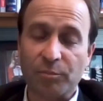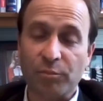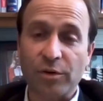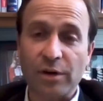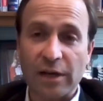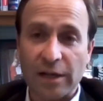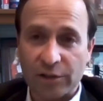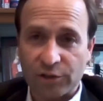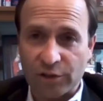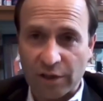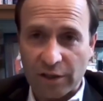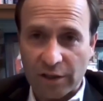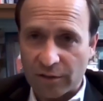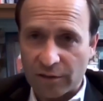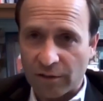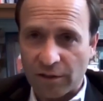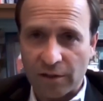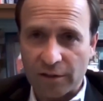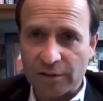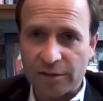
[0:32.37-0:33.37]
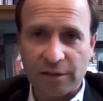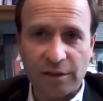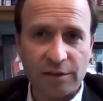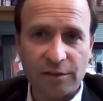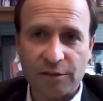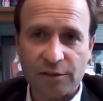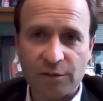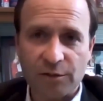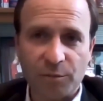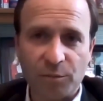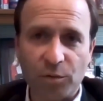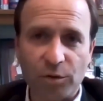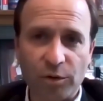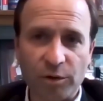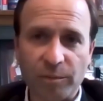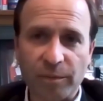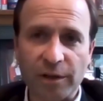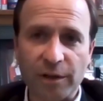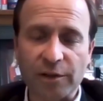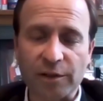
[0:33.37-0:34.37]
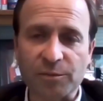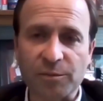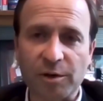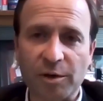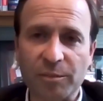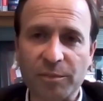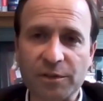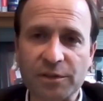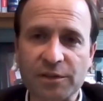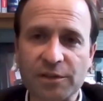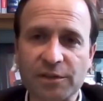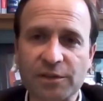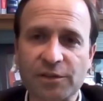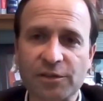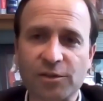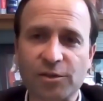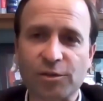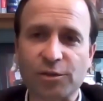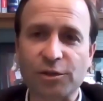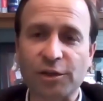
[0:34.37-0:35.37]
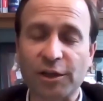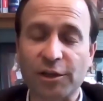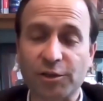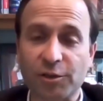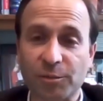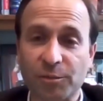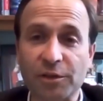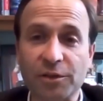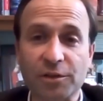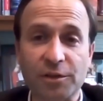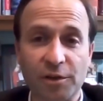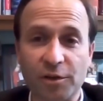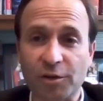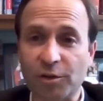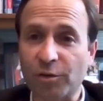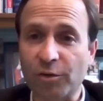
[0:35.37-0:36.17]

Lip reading: project long since supported by the Small Business Association of Michigan,